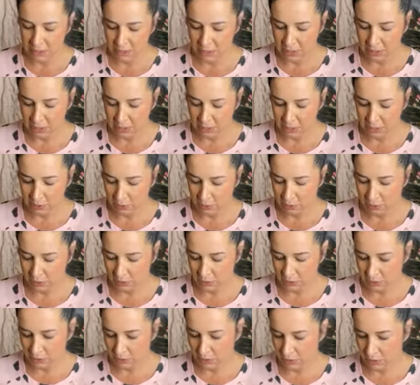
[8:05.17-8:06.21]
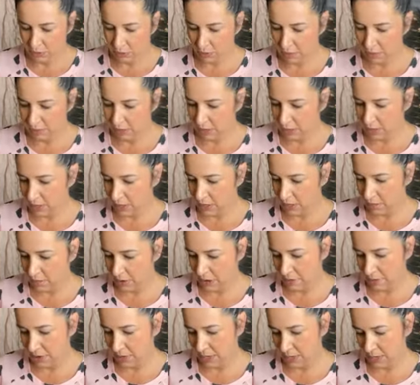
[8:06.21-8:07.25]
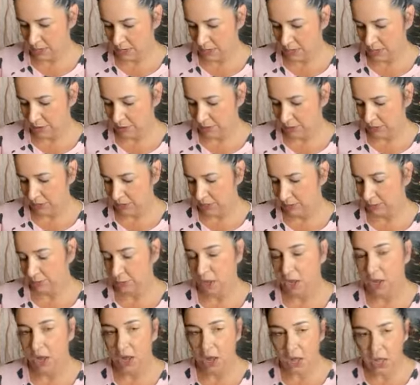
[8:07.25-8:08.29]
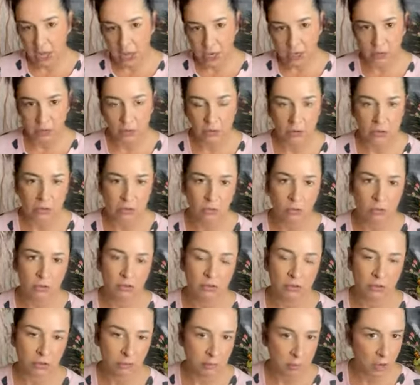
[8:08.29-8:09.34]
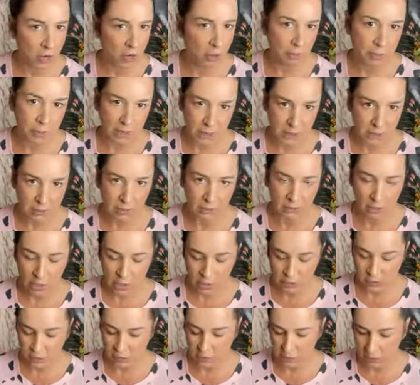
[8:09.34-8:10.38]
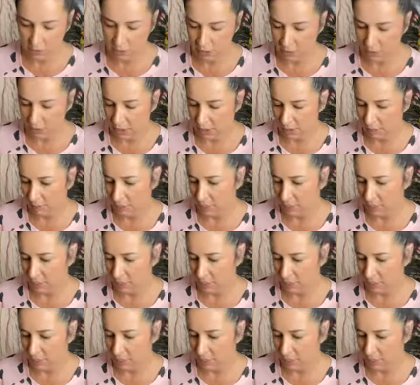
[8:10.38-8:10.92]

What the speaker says: you know, with the COVID thing, maybe it's like everything's behind on, which is probably has a lot to do with that.